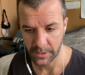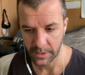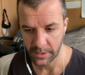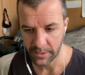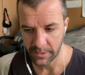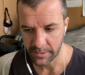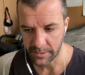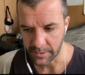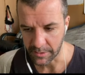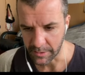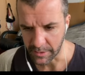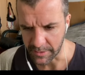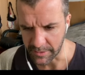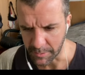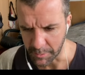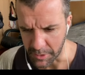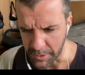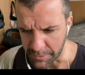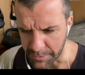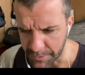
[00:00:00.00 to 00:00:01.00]
Let's look at
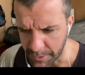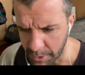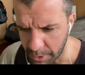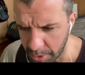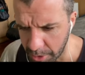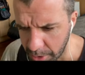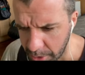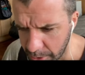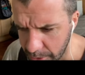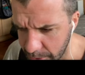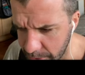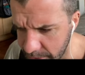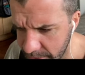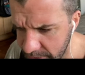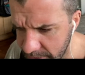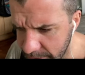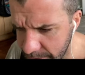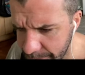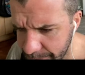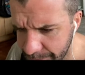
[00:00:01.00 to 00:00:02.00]
some of the photos.